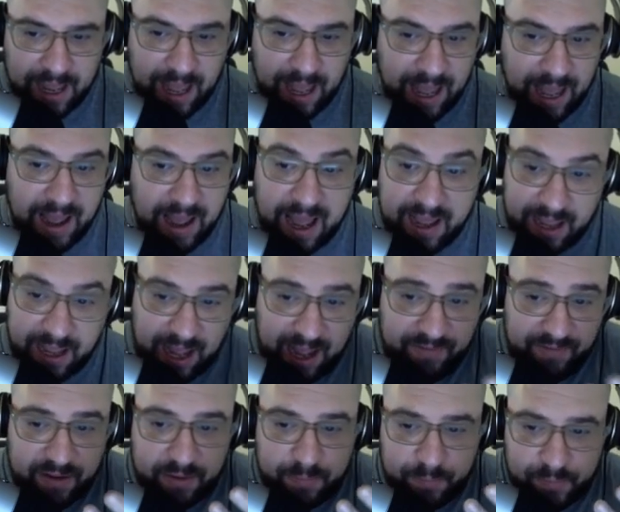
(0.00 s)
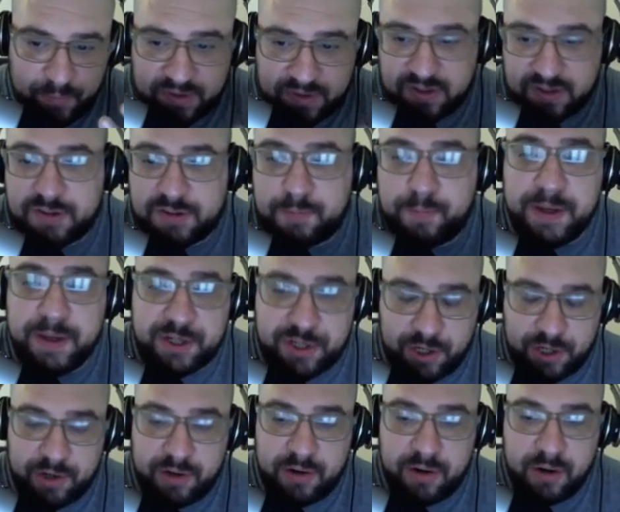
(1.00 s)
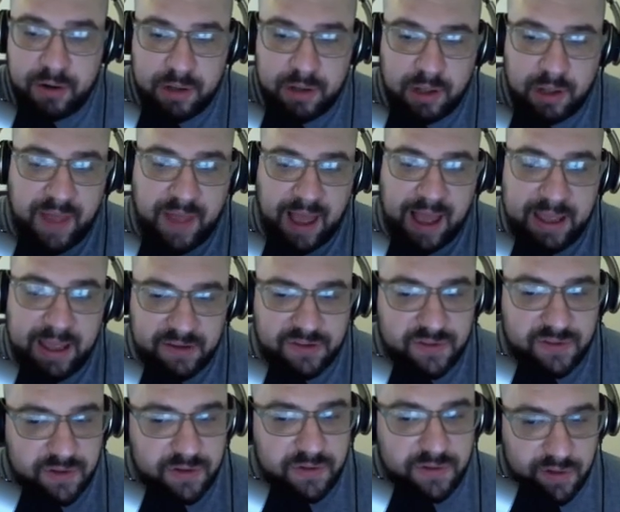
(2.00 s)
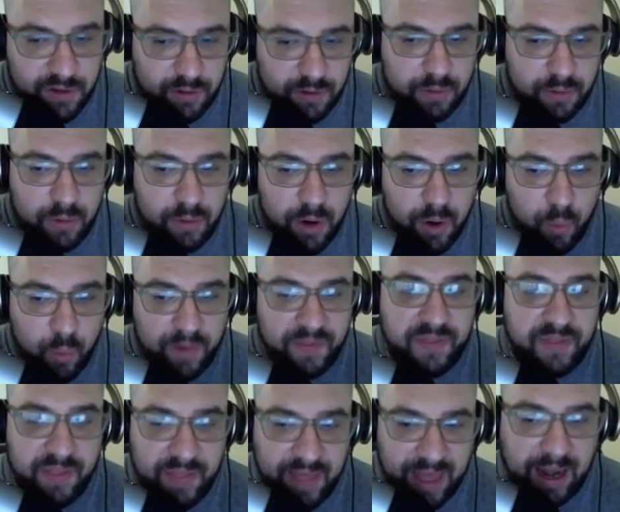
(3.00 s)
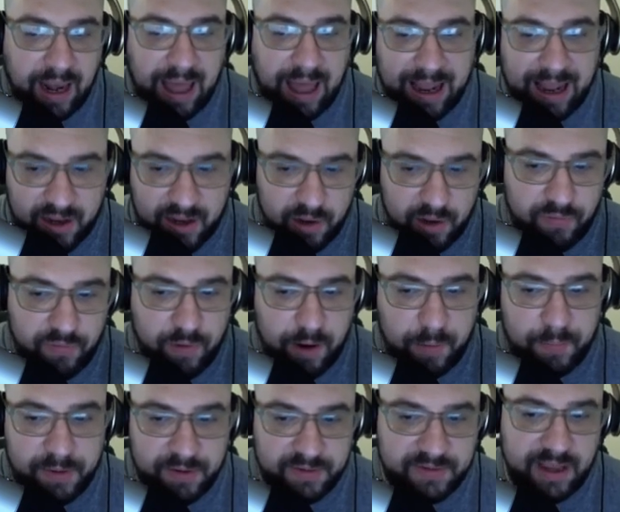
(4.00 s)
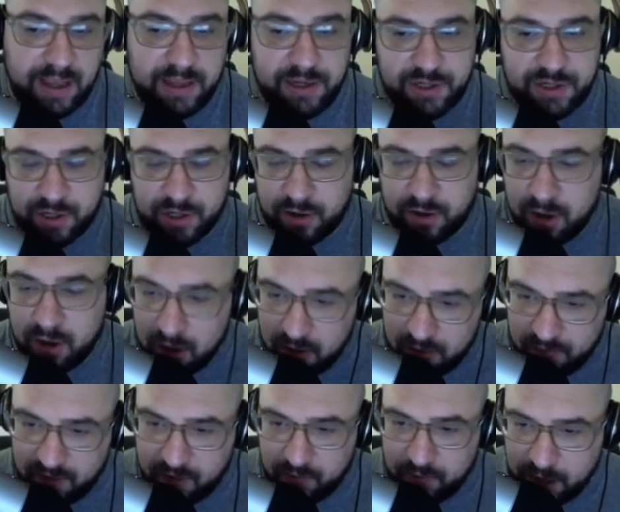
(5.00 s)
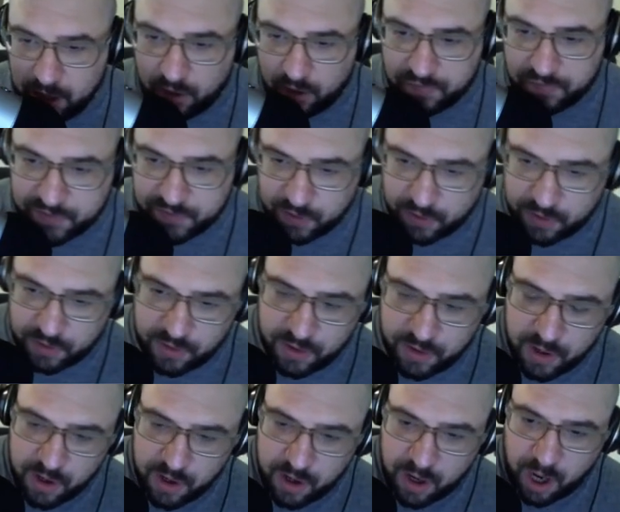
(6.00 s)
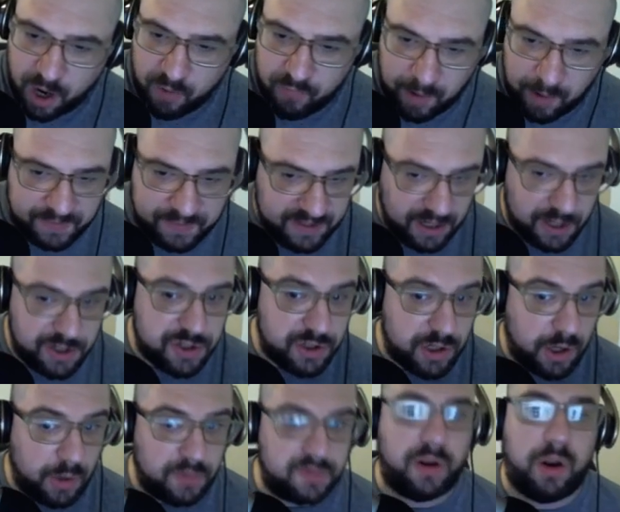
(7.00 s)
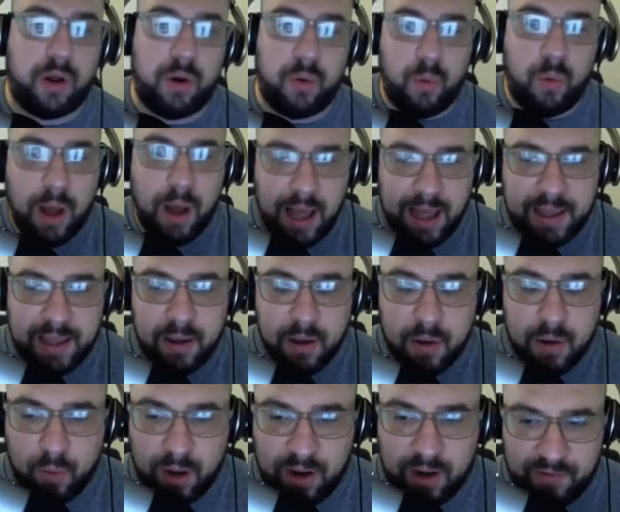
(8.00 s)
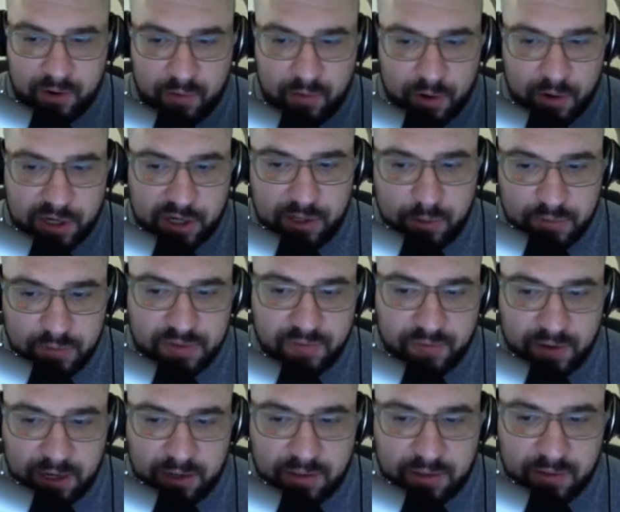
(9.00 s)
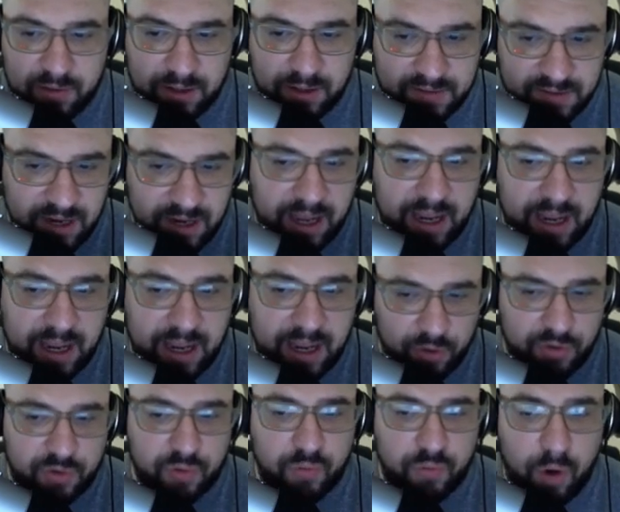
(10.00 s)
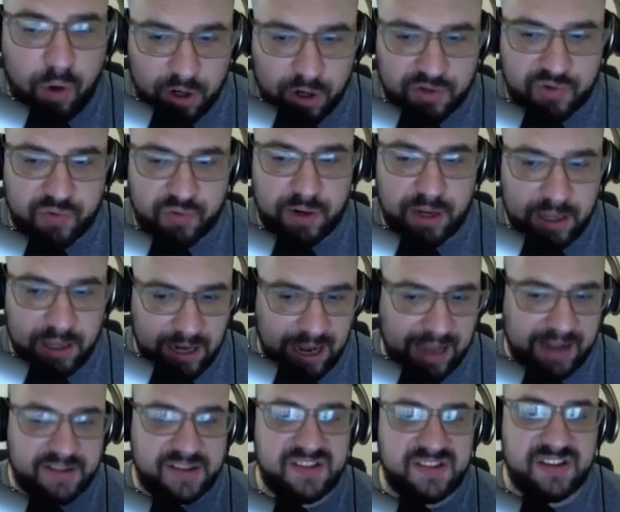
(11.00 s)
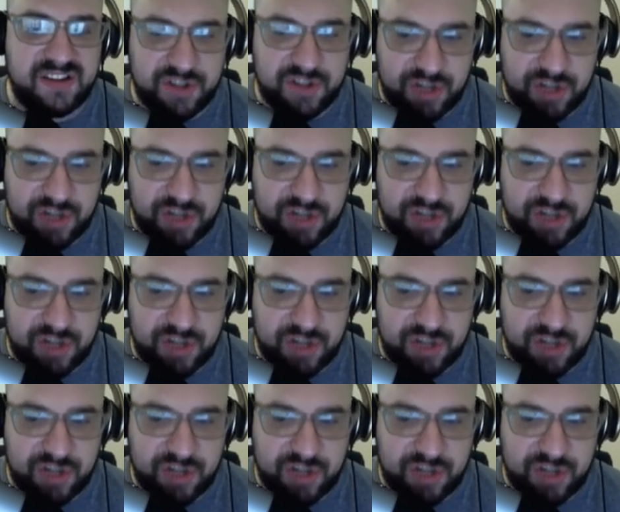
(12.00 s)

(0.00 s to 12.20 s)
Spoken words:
I quickly got over that and started like noticing that these guys have full access to the computer with no admin around.